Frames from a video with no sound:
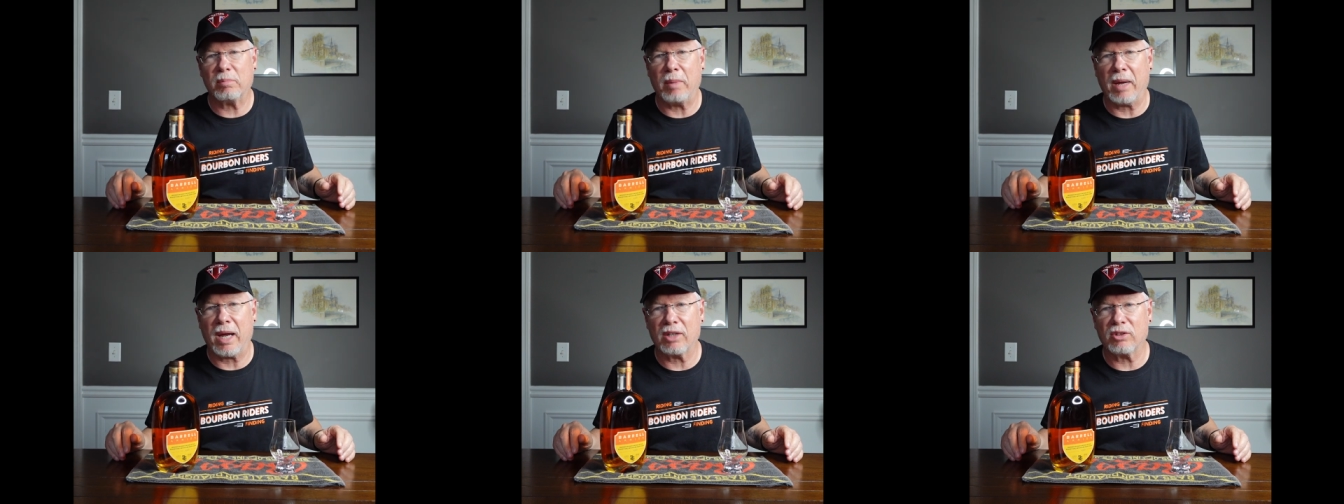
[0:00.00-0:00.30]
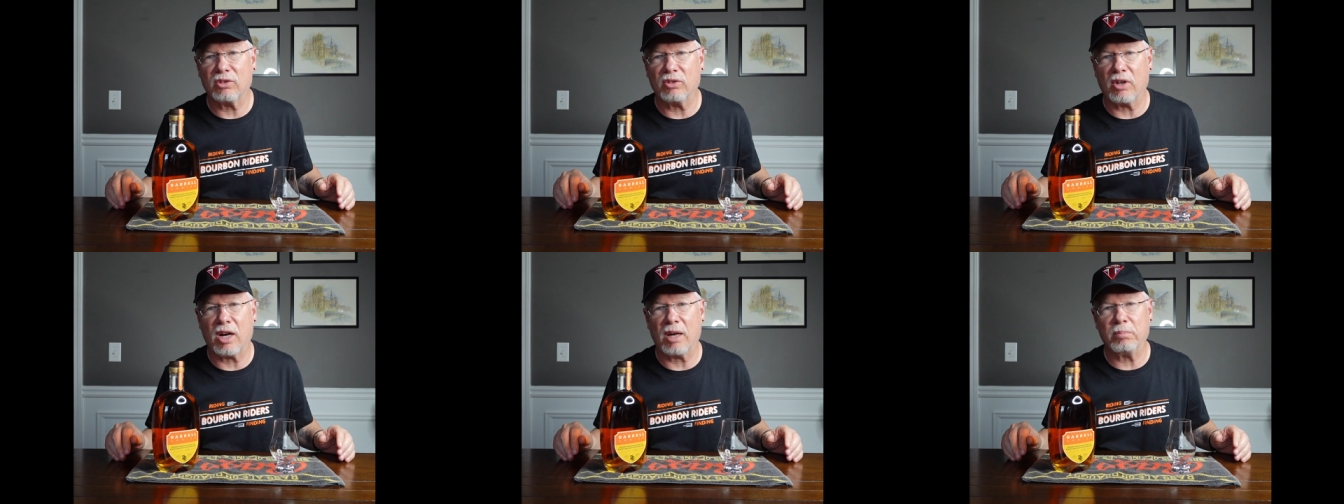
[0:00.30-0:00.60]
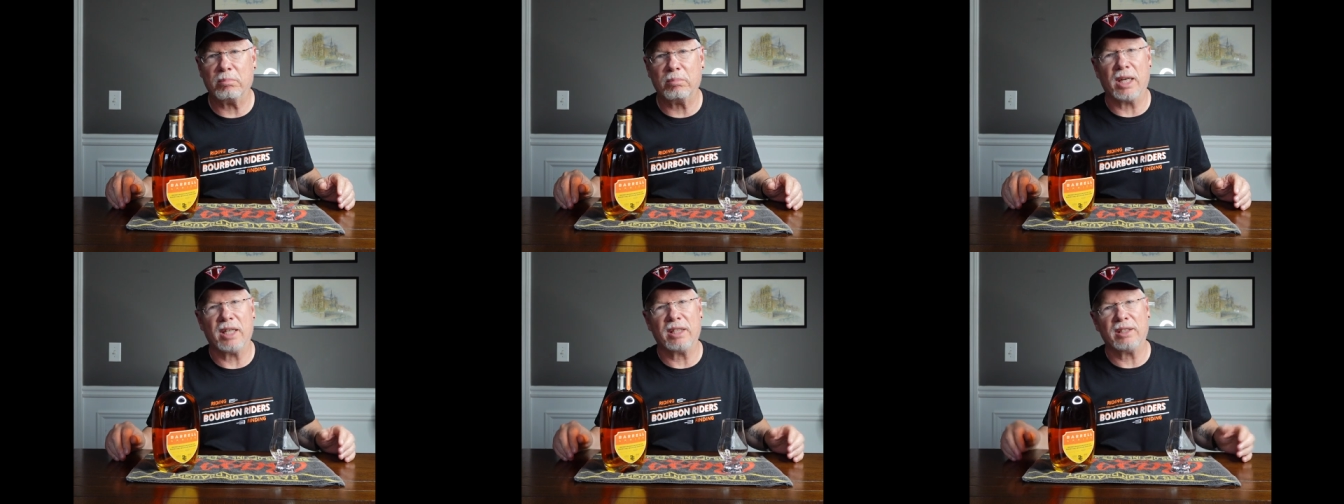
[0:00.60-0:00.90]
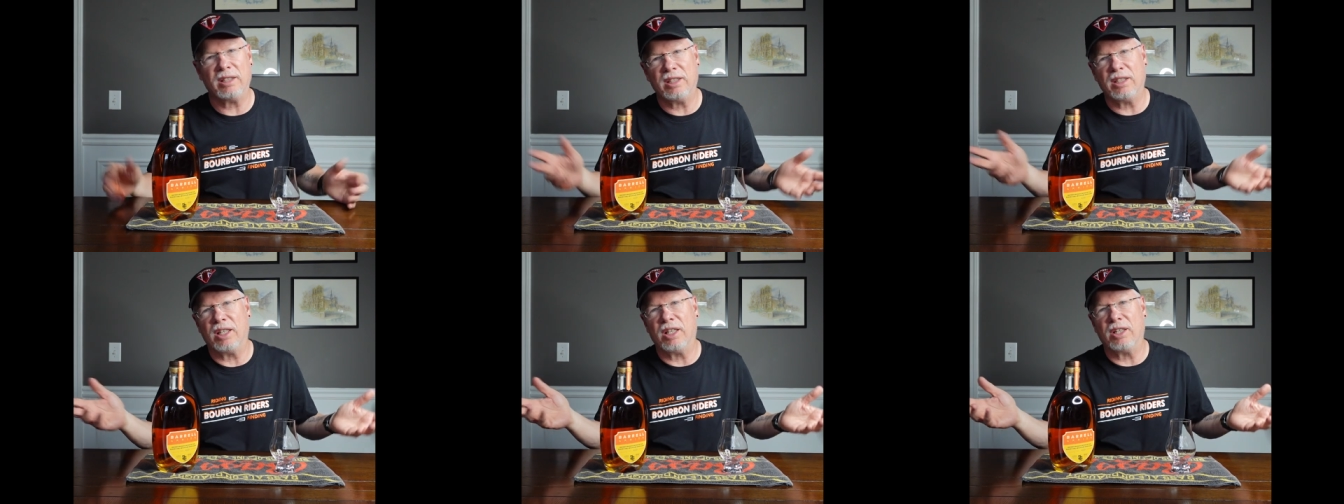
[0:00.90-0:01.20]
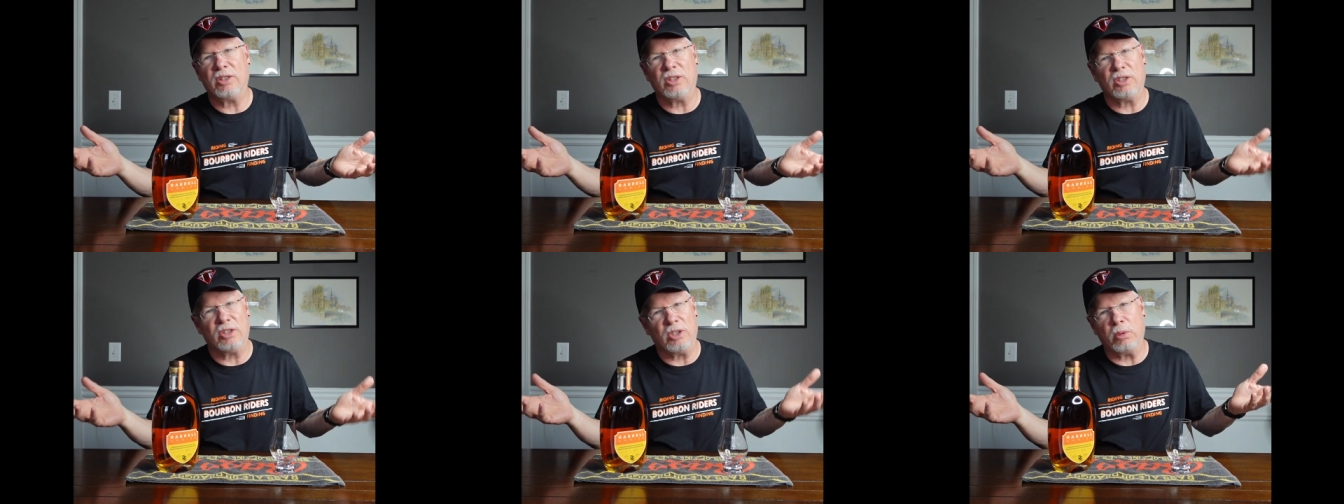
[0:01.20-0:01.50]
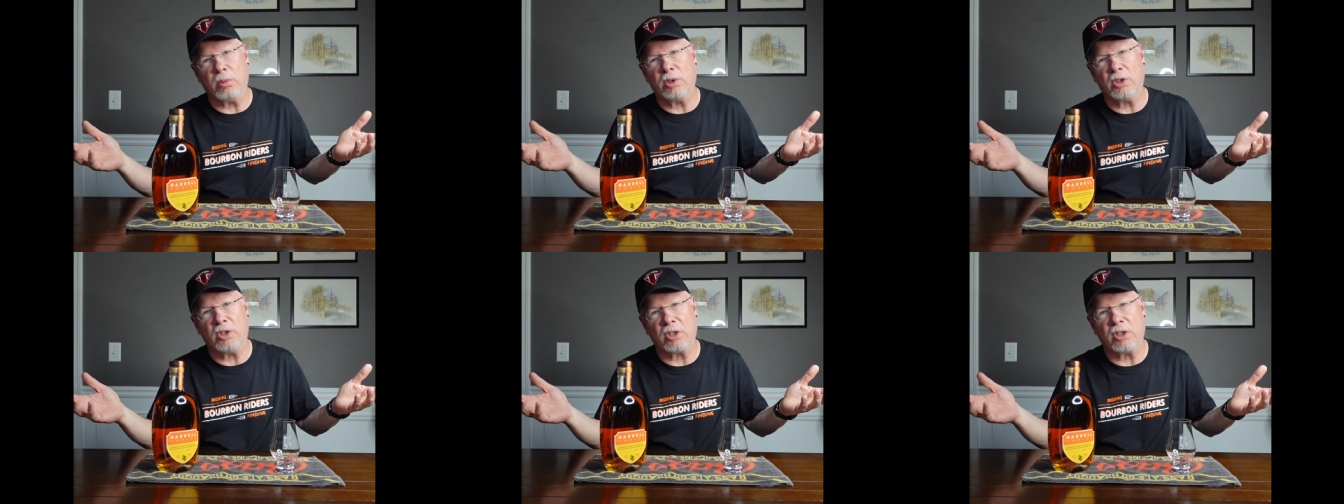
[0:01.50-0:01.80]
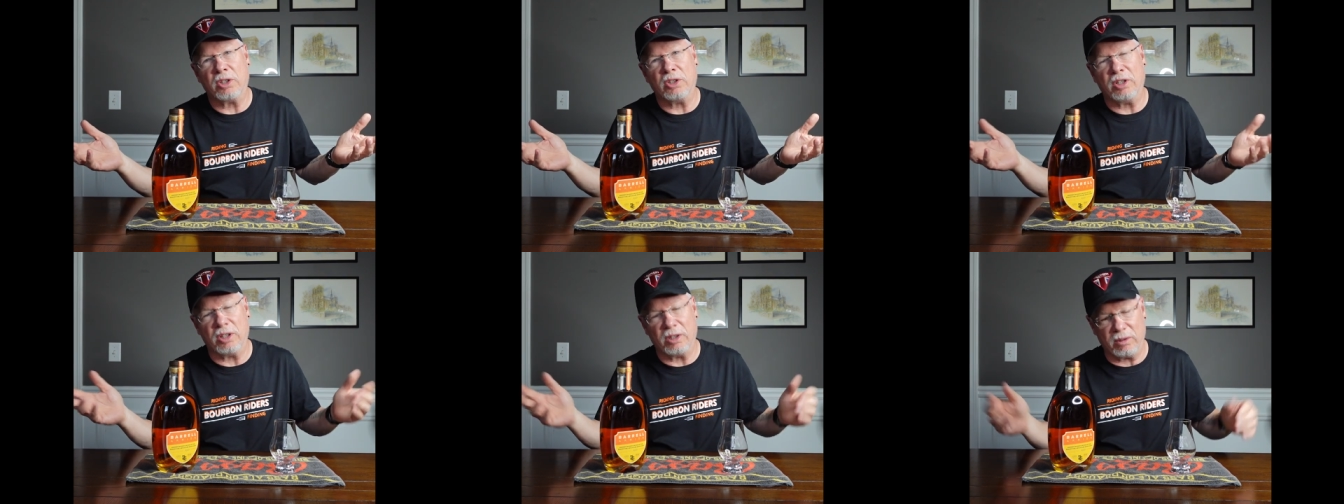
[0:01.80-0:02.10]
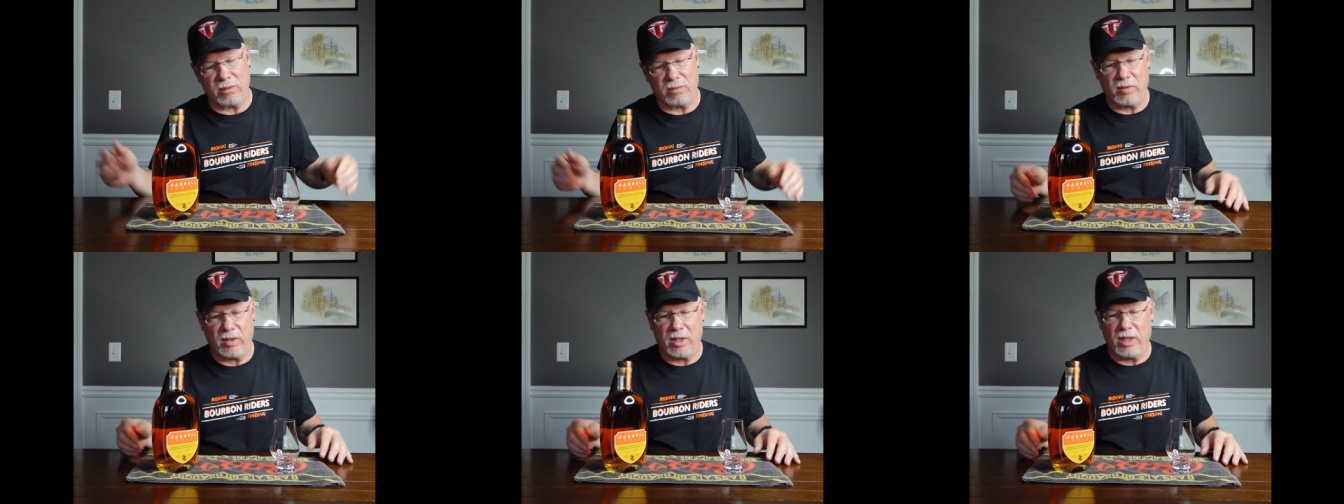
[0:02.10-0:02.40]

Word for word: backdrop, but you know, you do what you can do.